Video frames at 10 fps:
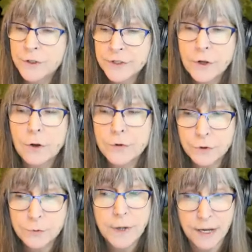a solo
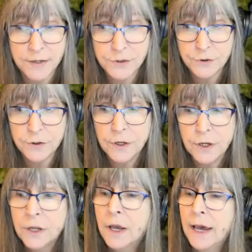Zoom concert,
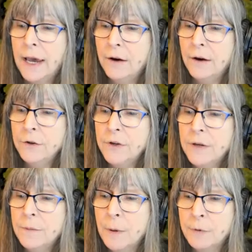how do you
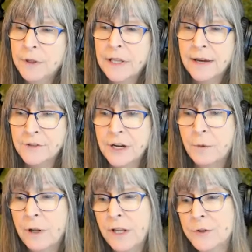keep up with the live chat
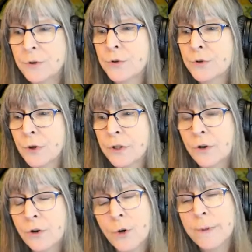while also controlling
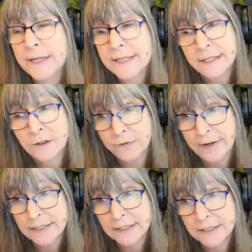your OBS
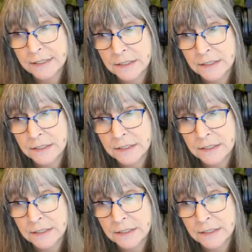interface?